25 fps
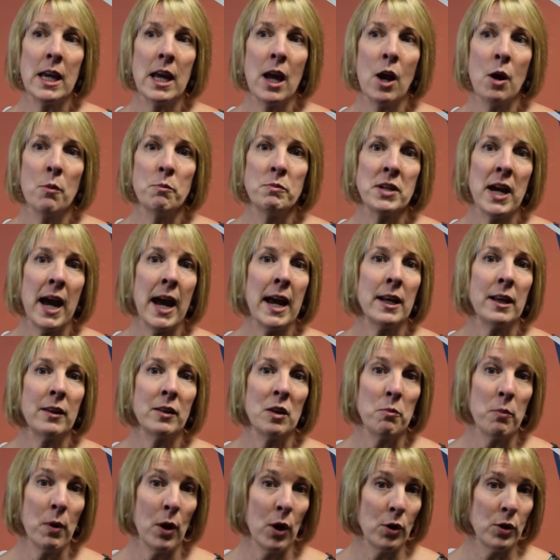obtaining
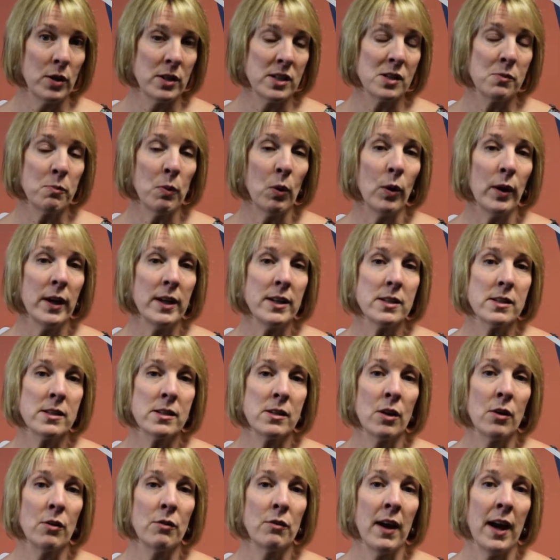the bonus points
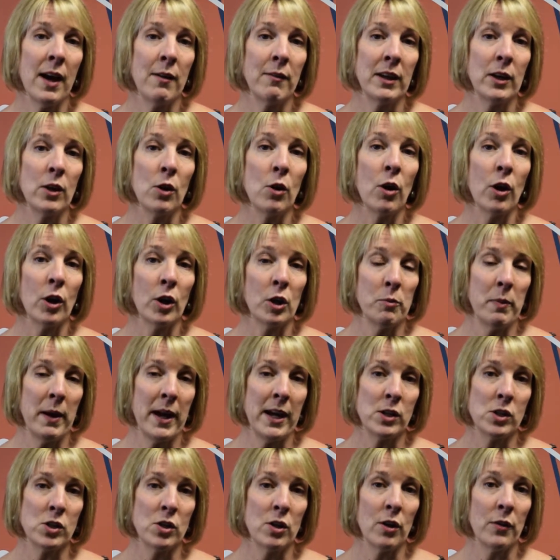of having your
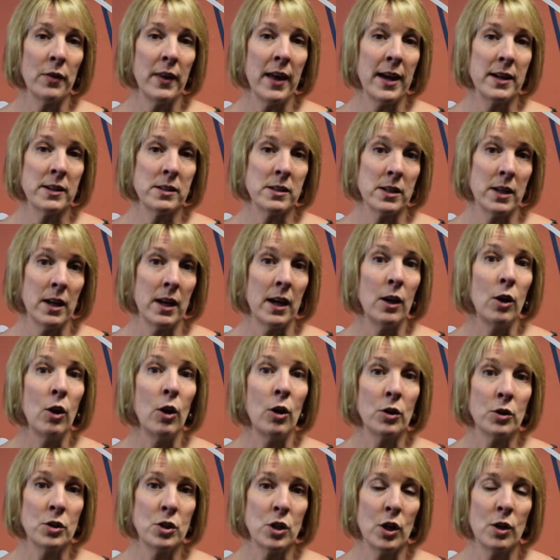occupation on that
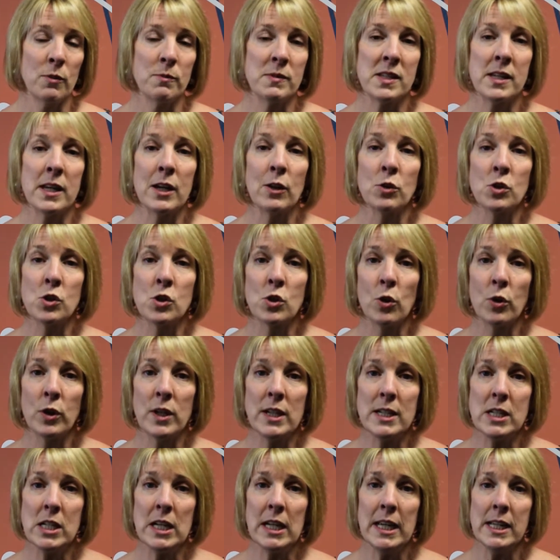long-term skilled
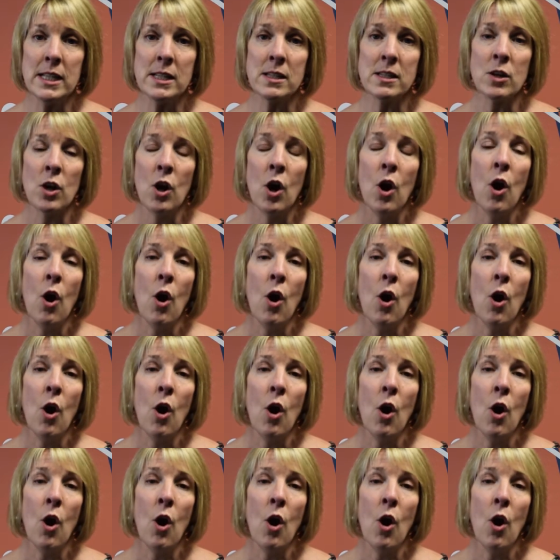shortage list,